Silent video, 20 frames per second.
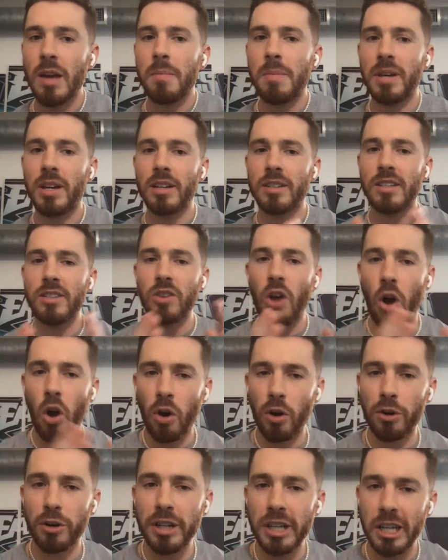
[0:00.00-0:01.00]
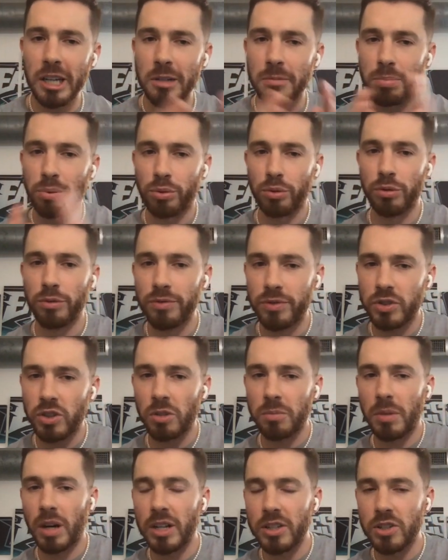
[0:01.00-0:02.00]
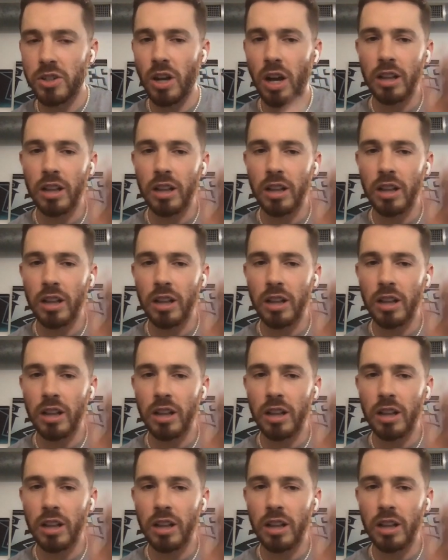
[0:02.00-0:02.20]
because he's already improved so much.